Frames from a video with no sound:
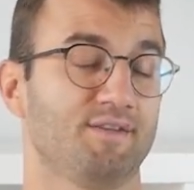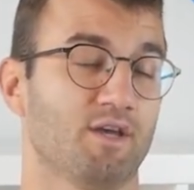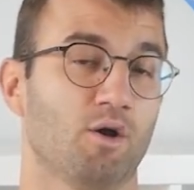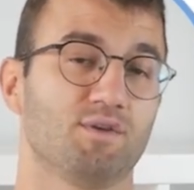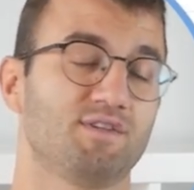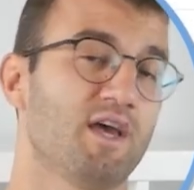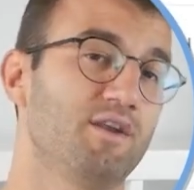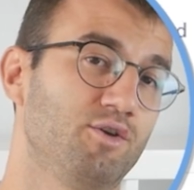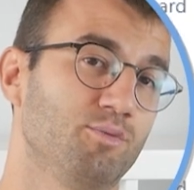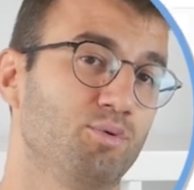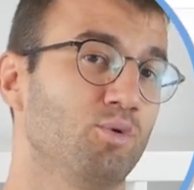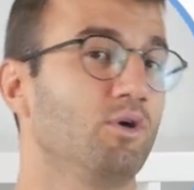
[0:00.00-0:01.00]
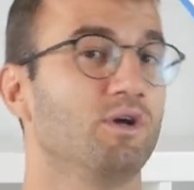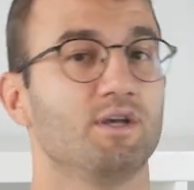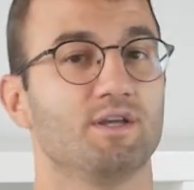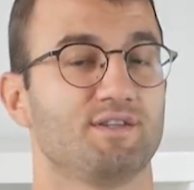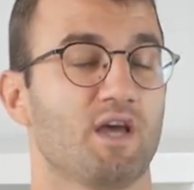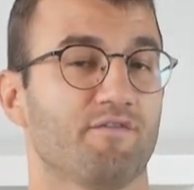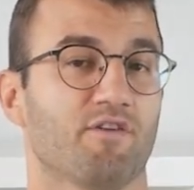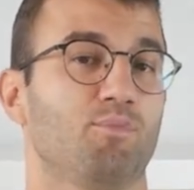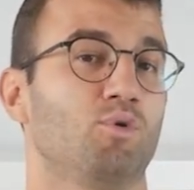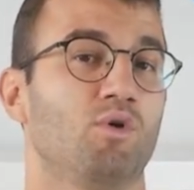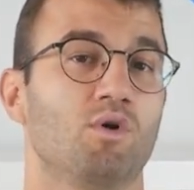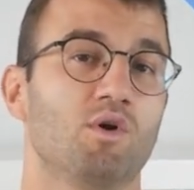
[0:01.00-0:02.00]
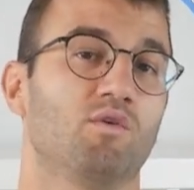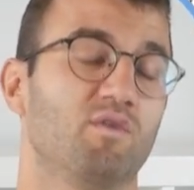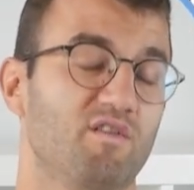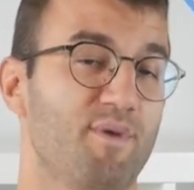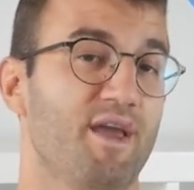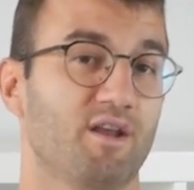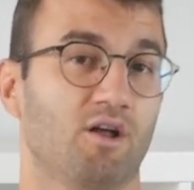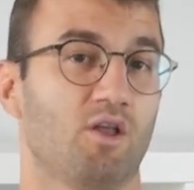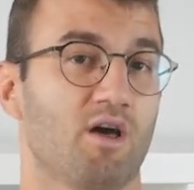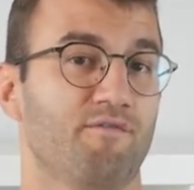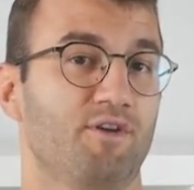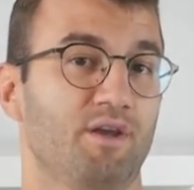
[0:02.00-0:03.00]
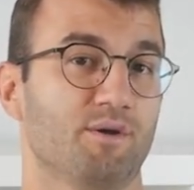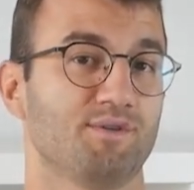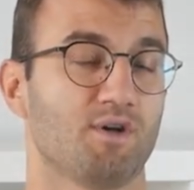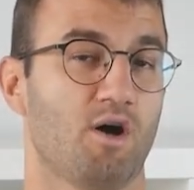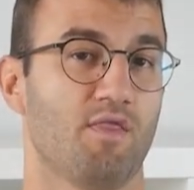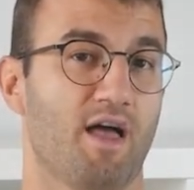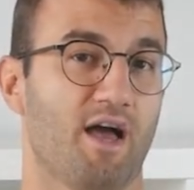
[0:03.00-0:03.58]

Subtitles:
So sent to pool, sent from pool. We've made a lot of videos on